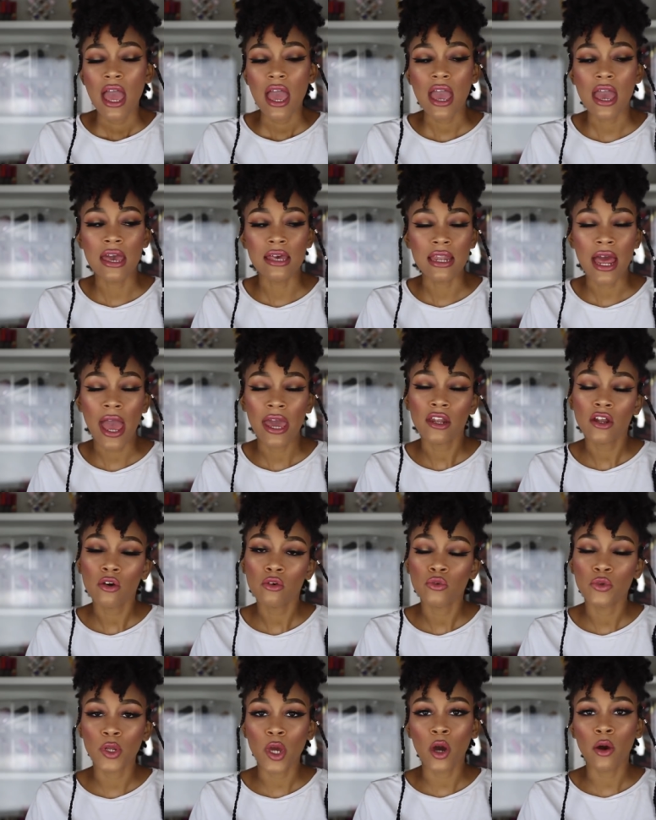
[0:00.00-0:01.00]
And I
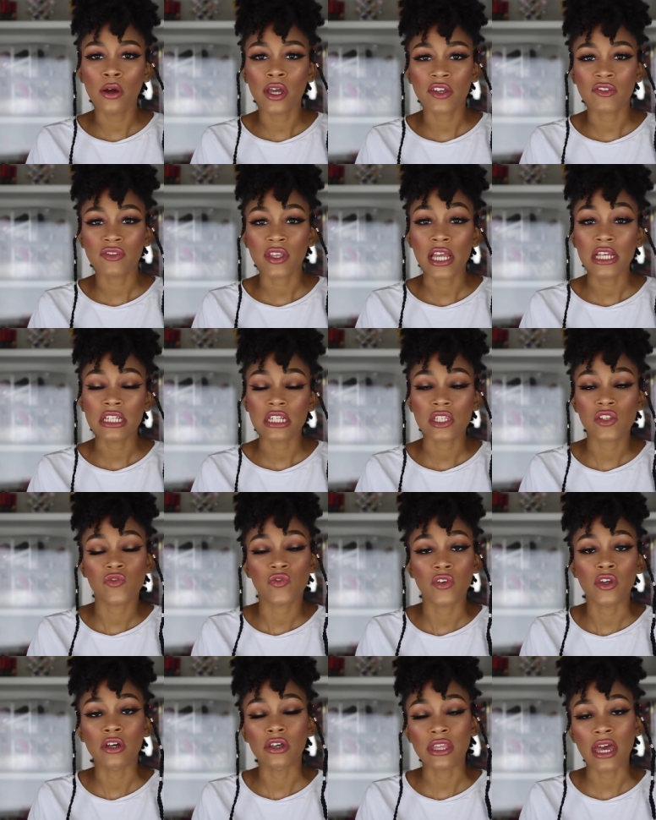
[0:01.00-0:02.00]
don't know if they just
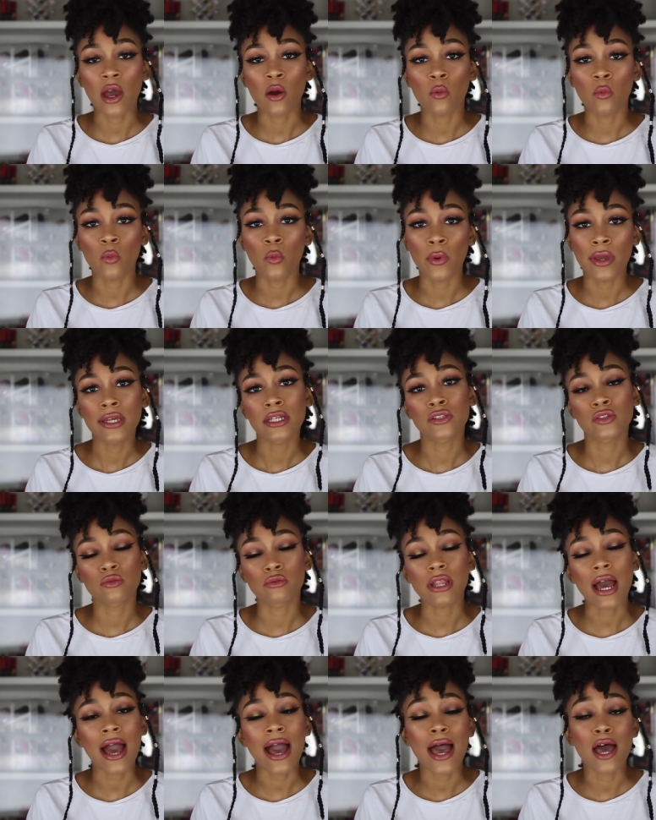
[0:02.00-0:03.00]
feel that we do
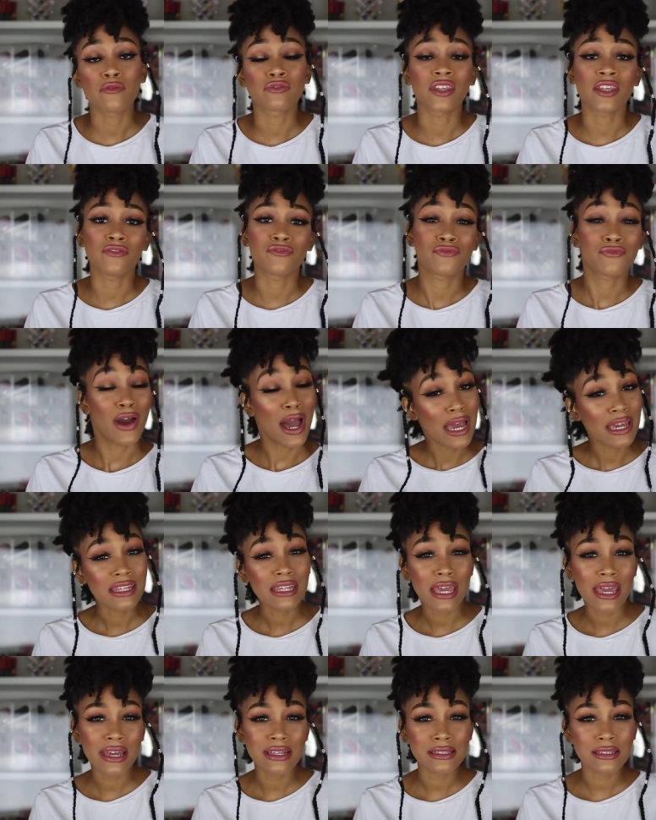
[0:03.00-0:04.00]
not have the
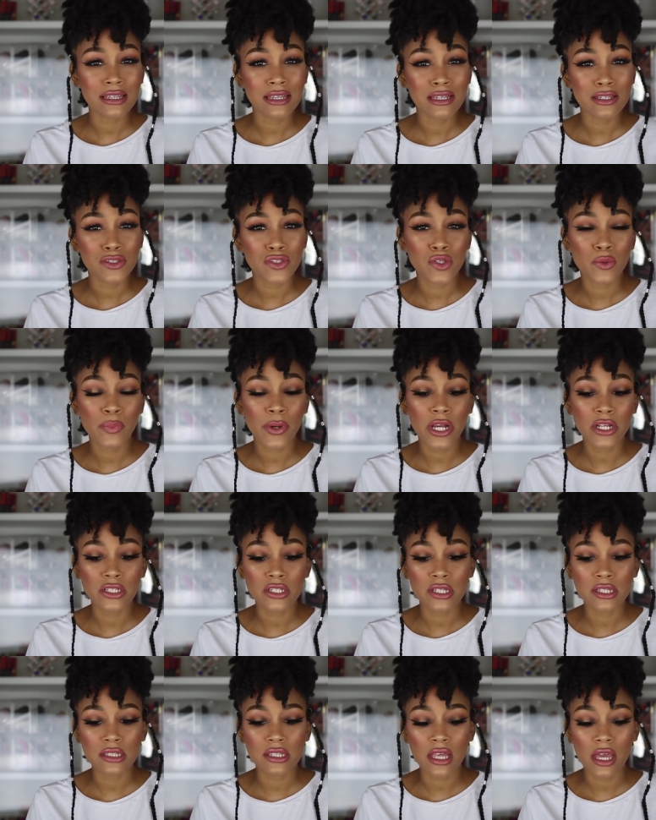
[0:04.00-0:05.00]
finances to
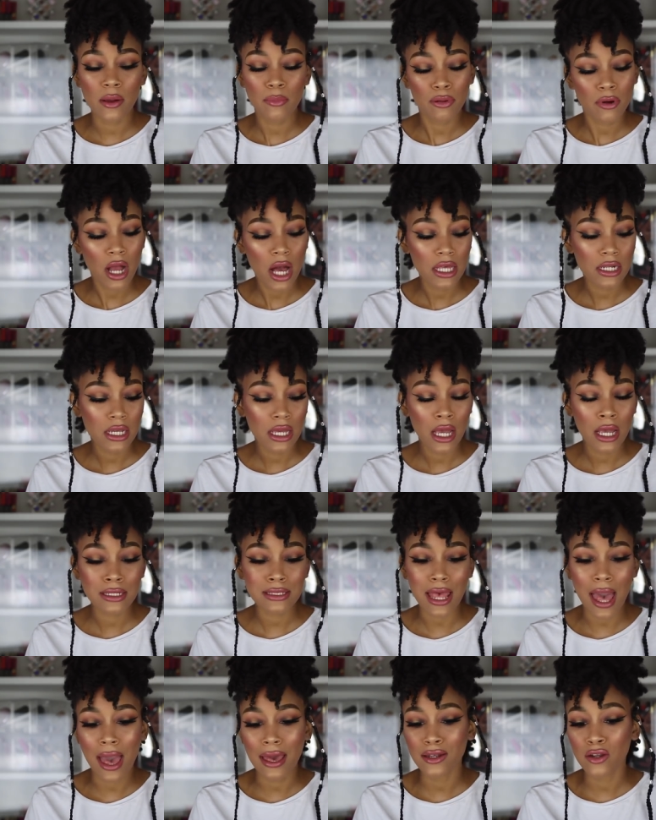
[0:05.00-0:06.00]
purchase their products.
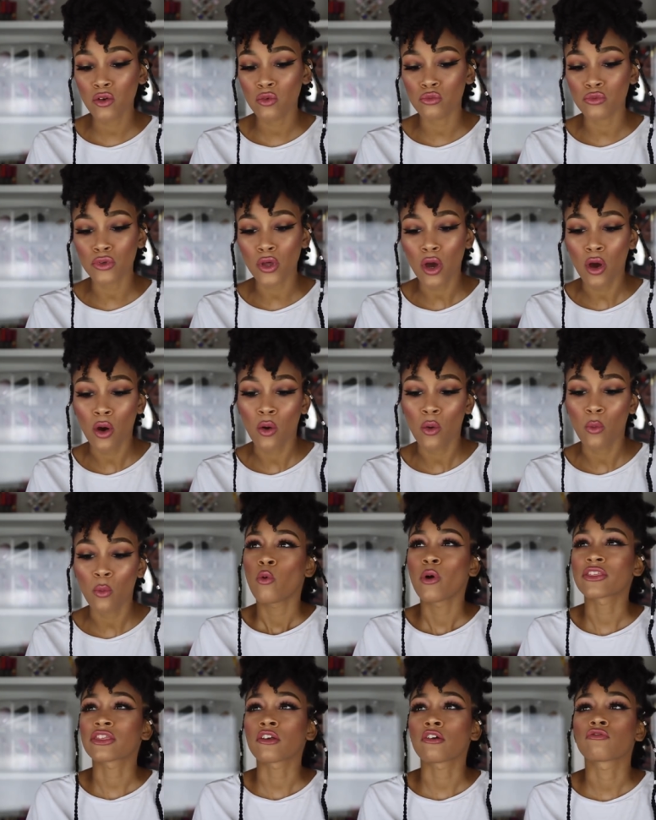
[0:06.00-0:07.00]
I don't know
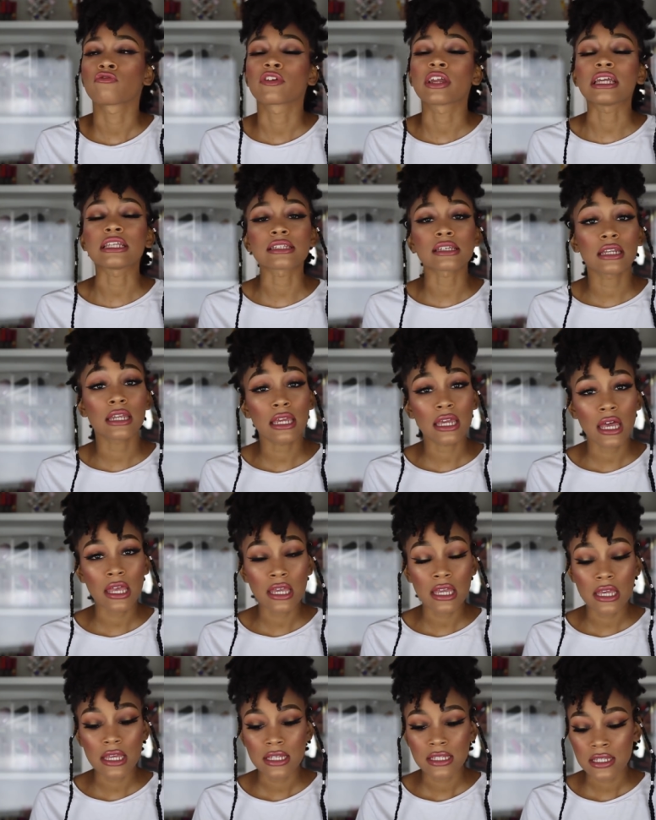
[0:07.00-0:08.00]
what the reasoning
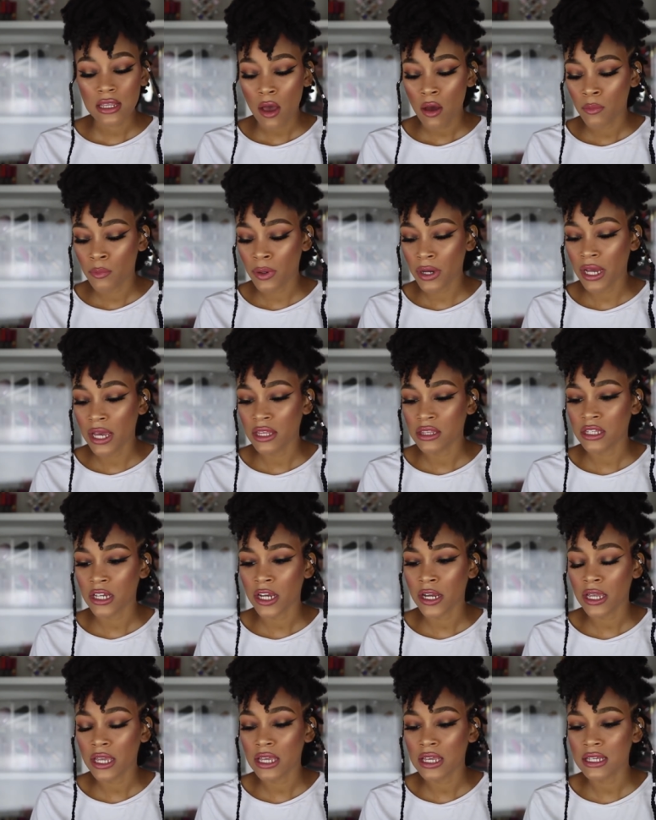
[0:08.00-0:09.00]
is, but
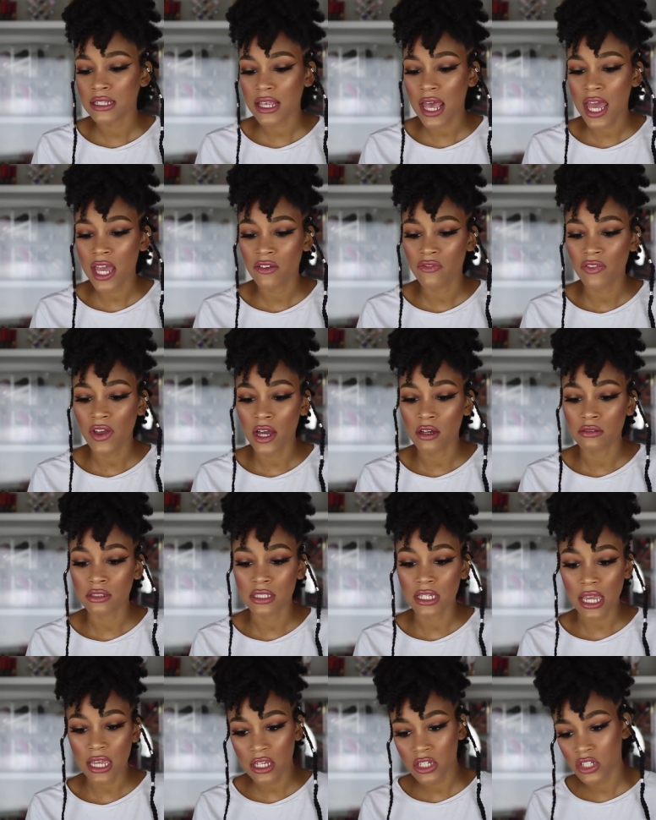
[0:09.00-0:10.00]
there is a
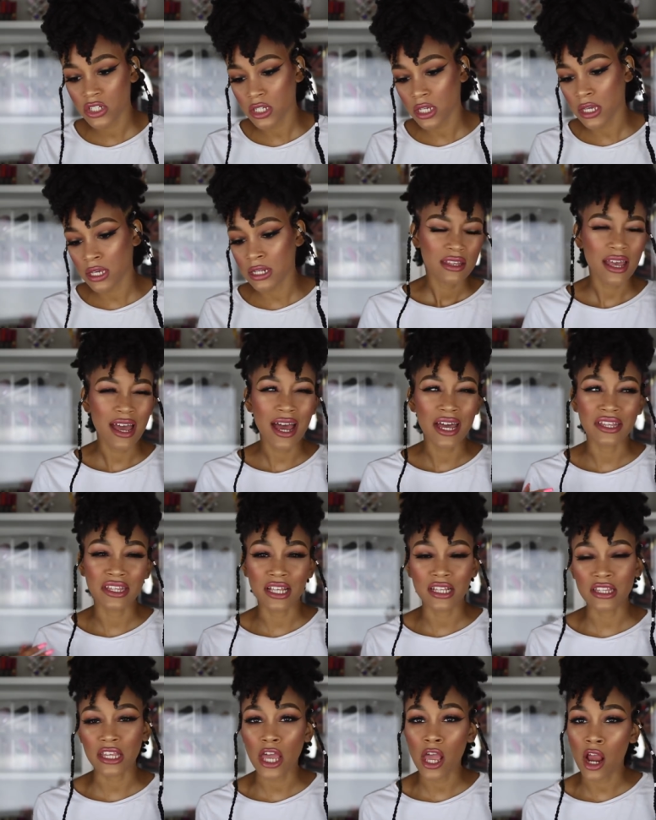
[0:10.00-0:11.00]
foundation that I
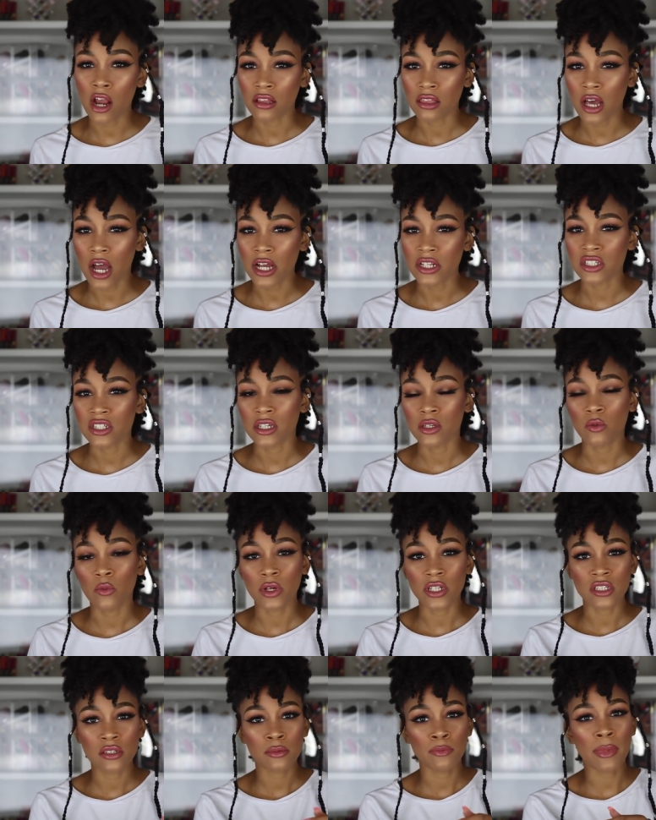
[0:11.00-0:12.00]
think they are launching,
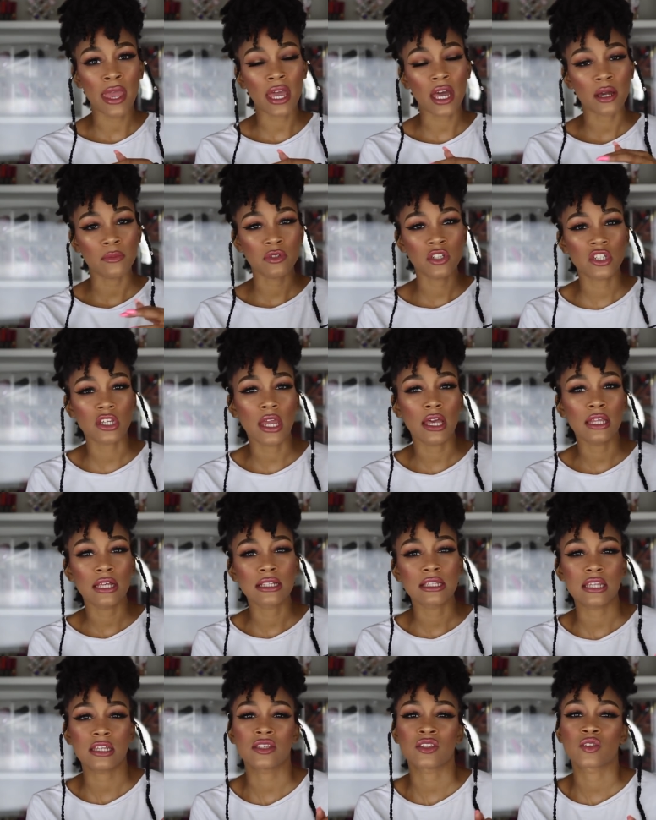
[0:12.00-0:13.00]
which Makeup
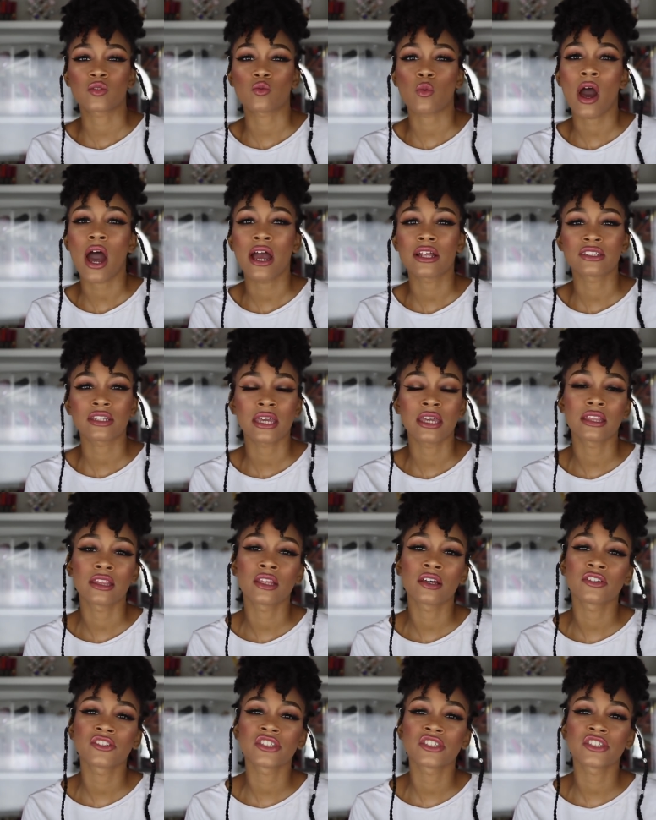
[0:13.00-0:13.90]
Shayla did swatch, and the